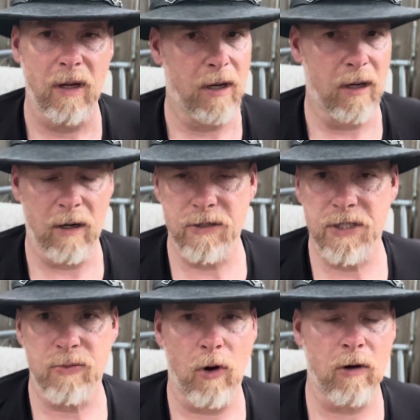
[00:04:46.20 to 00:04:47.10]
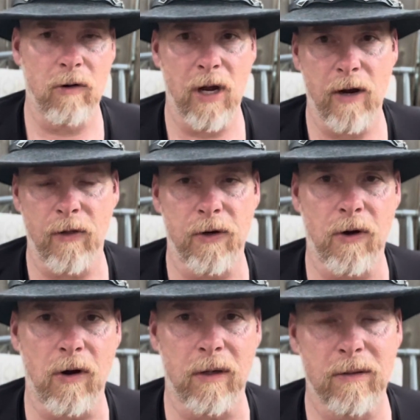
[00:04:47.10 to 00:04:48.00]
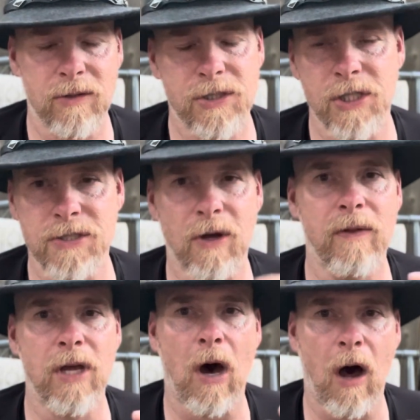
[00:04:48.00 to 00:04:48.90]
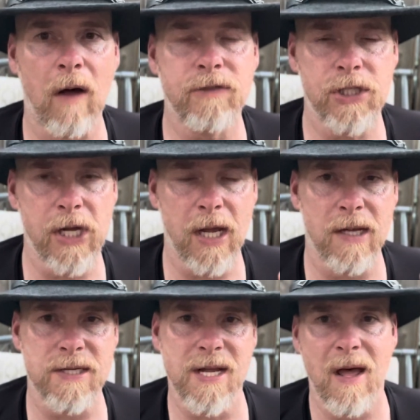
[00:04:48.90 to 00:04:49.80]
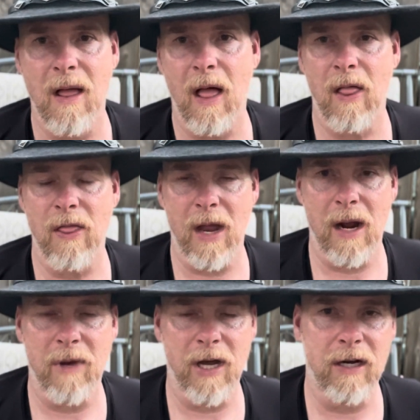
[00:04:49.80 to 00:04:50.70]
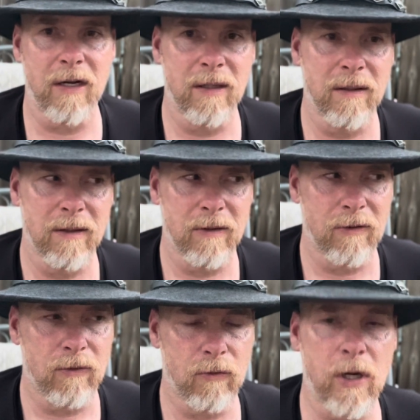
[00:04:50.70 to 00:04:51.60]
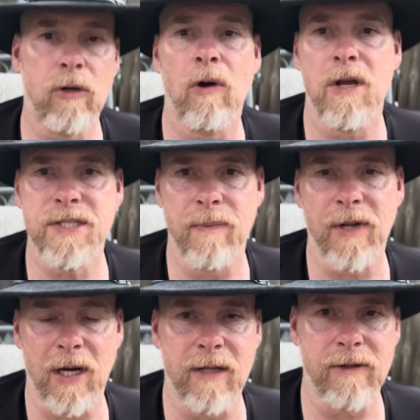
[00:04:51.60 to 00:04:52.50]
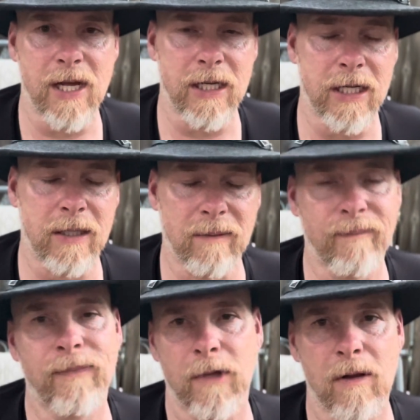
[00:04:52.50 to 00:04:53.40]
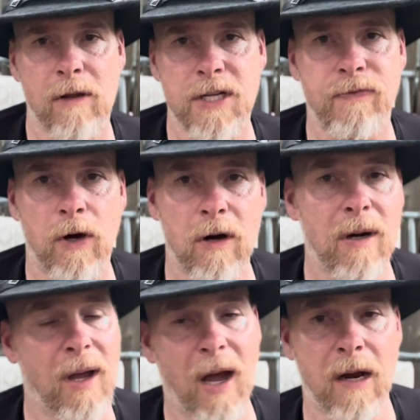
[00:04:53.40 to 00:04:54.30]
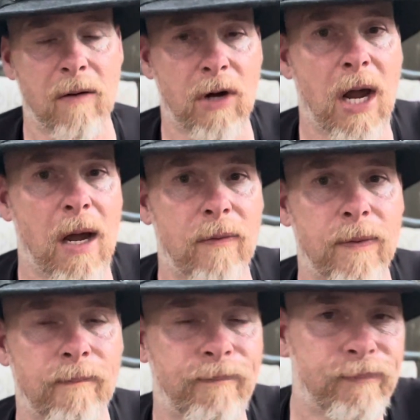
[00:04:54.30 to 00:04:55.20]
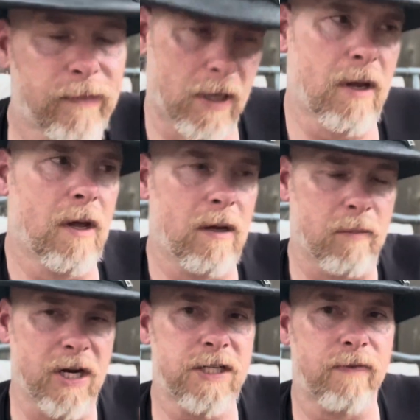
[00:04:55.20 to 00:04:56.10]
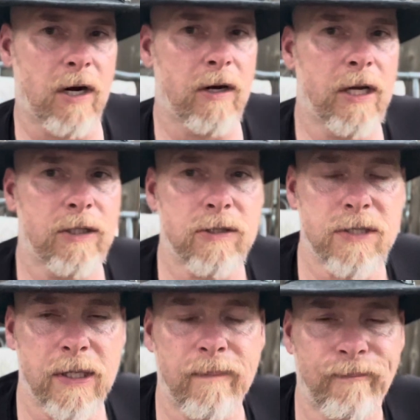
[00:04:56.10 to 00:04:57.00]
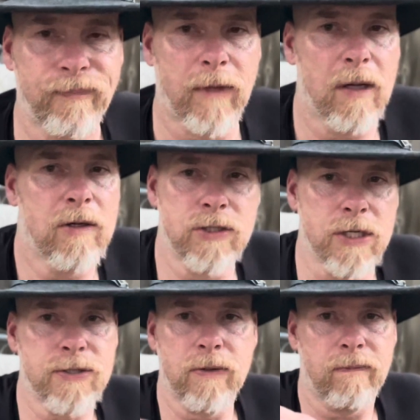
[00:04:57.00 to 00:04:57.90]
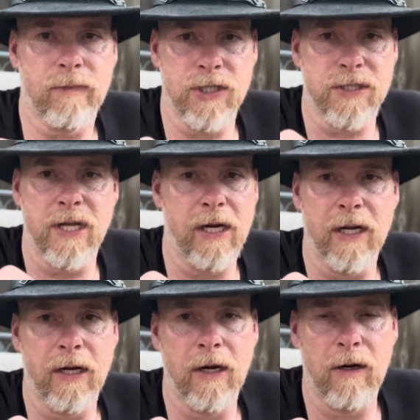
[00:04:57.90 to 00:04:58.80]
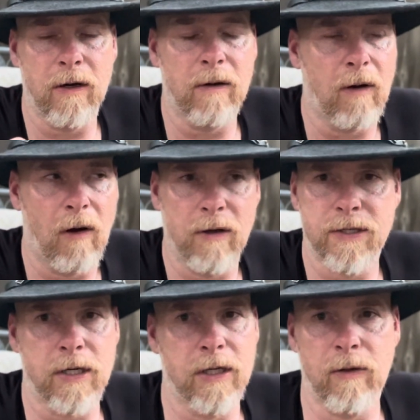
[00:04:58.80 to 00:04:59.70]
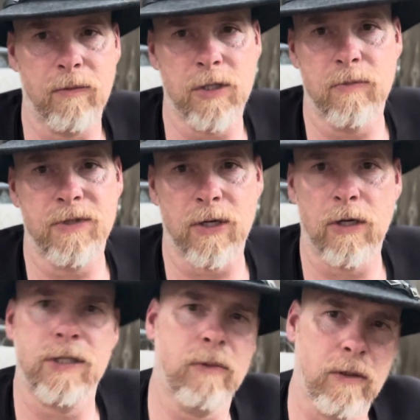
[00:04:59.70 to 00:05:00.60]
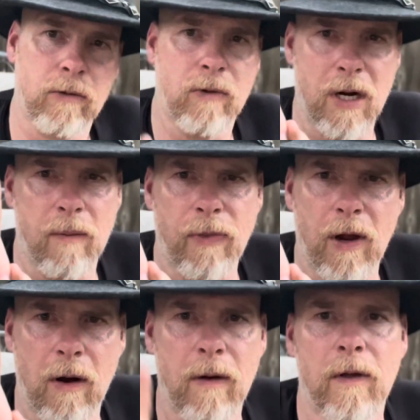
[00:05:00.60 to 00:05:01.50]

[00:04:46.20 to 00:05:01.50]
and I'll just walk around in the dark, just on the off chance that I might run across something like that again. Thus far, I never have. But it's very interesting. Just get in here onto the YouTube search, well, right up there,